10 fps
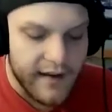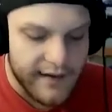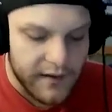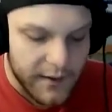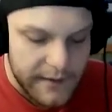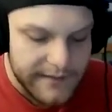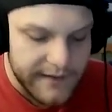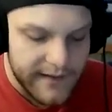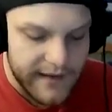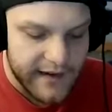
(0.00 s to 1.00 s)
and
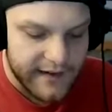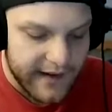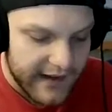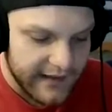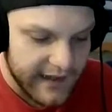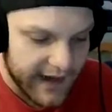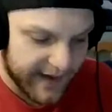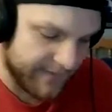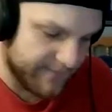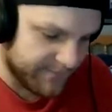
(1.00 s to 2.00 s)
Alton and Kellyanne.